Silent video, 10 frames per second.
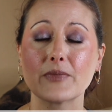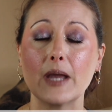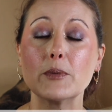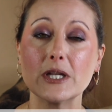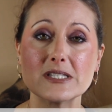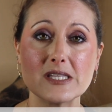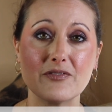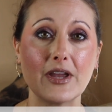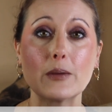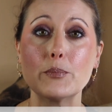I'm gonna see
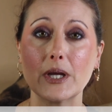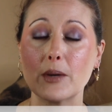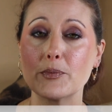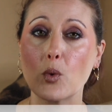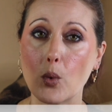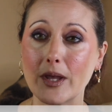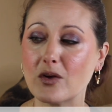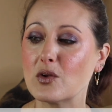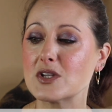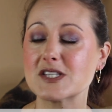if I can pick up the
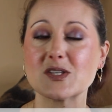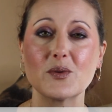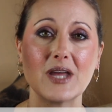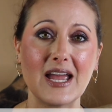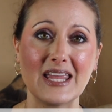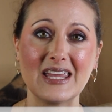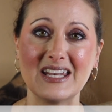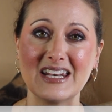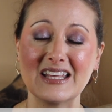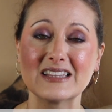oil so that I
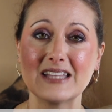can